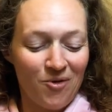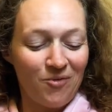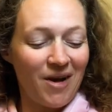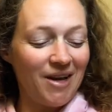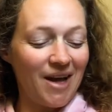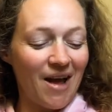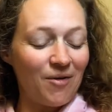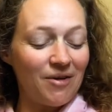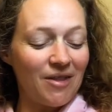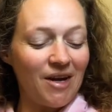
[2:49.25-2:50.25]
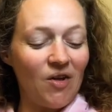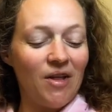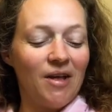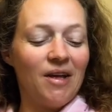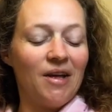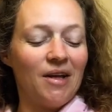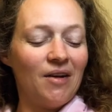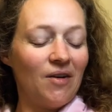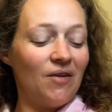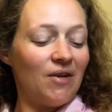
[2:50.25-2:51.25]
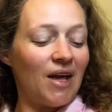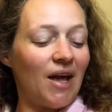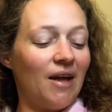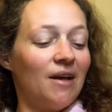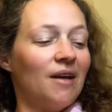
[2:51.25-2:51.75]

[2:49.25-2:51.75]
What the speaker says: running out a little. Okay,